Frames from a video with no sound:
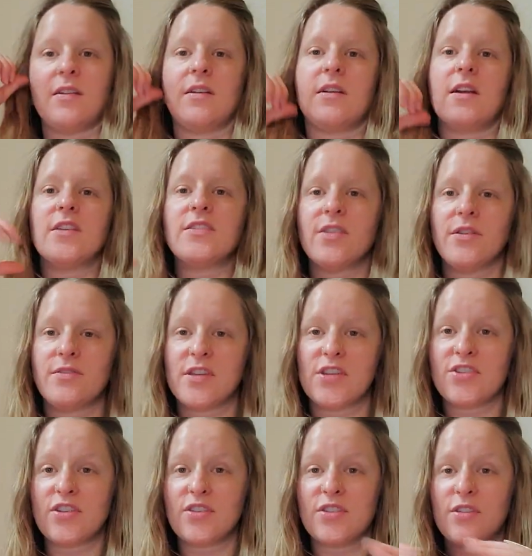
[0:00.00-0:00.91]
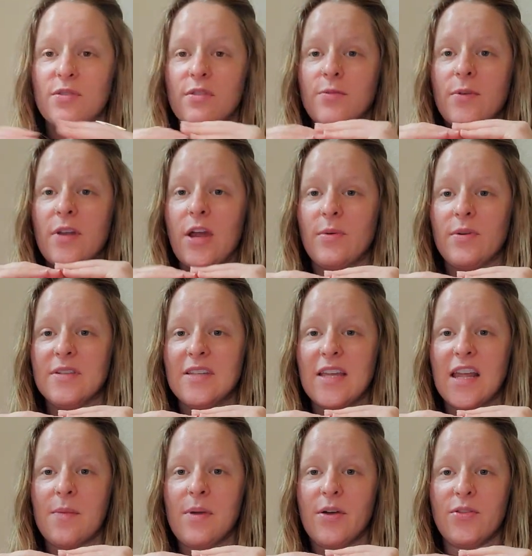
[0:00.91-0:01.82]
association too with what I was
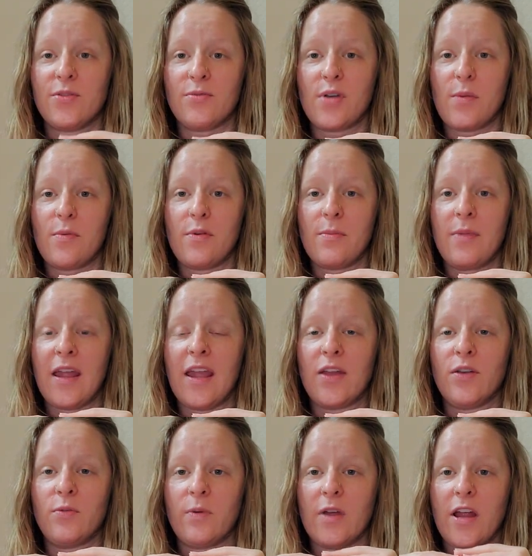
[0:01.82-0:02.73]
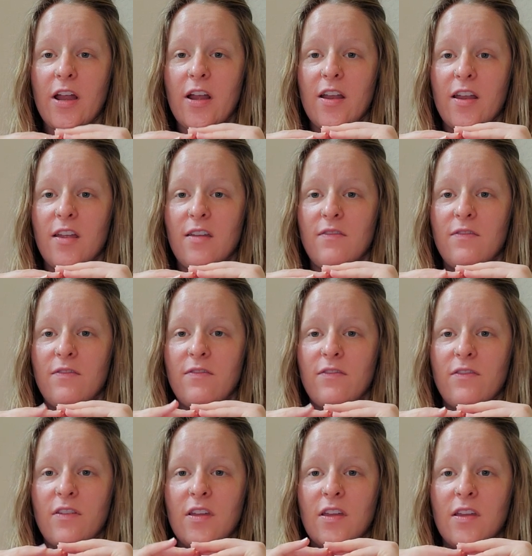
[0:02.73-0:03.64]
saying about the rubber band, where if
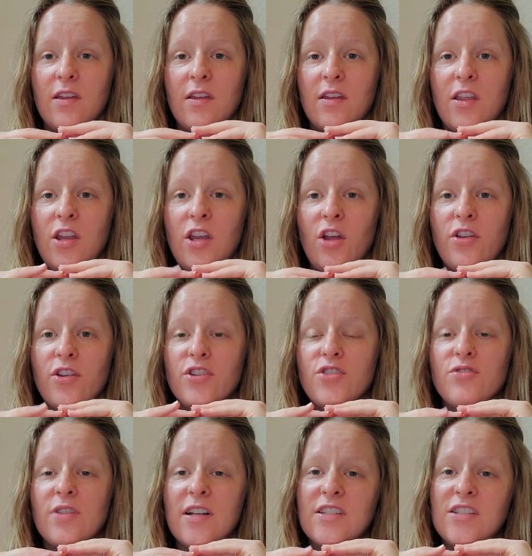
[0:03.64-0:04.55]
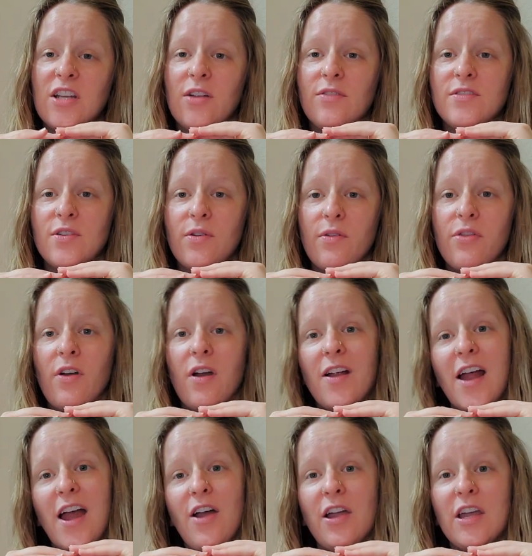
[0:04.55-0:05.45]
you know you're stretched out so far,
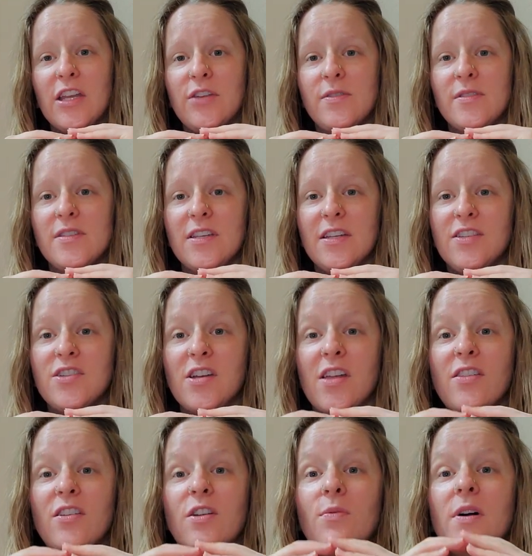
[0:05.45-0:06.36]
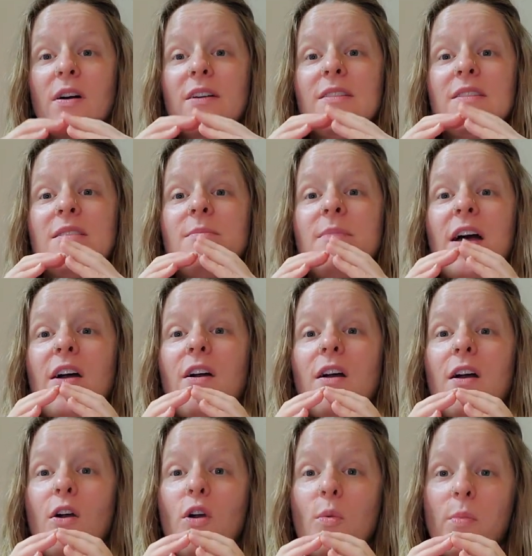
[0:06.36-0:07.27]
how can you see each other? Well, it's
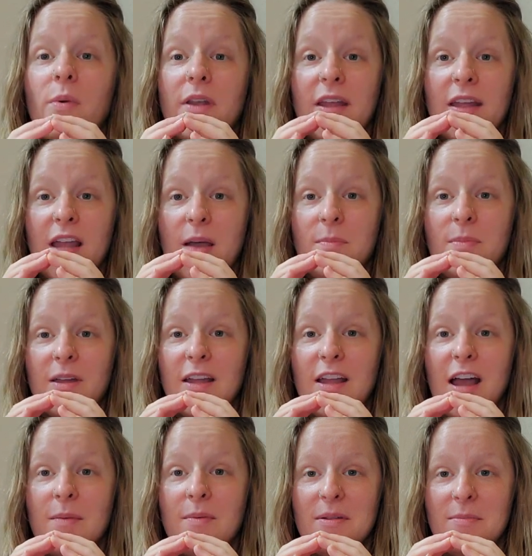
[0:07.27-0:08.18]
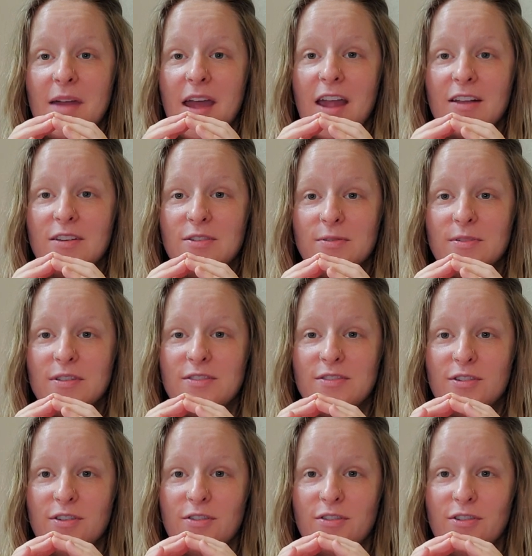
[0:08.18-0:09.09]
about opening up and coming back to a
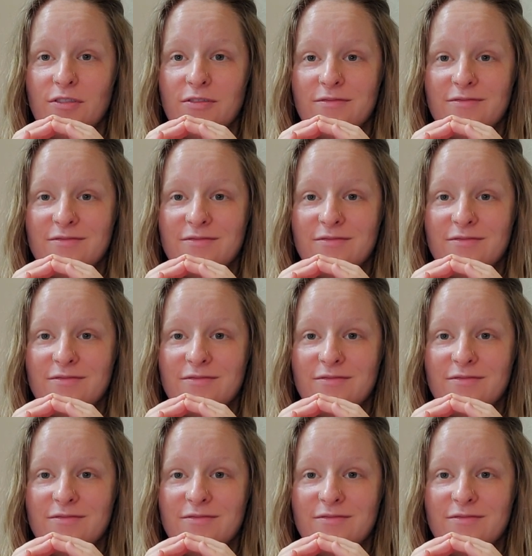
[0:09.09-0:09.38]
circle